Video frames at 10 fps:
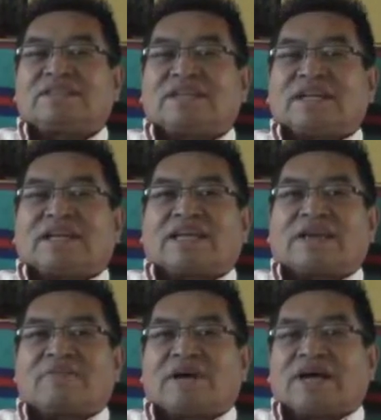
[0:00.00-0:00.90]
Then I
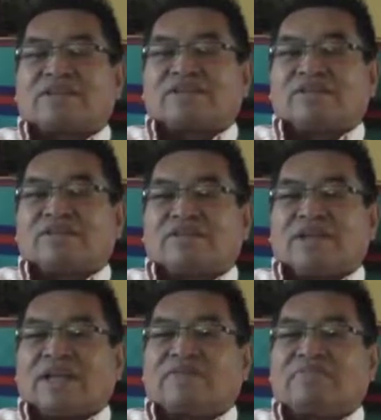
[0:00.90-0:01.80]
came back to
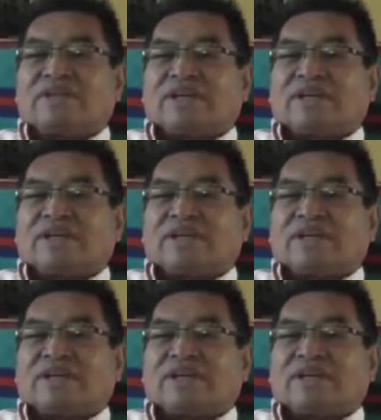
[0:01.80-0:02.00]
Lame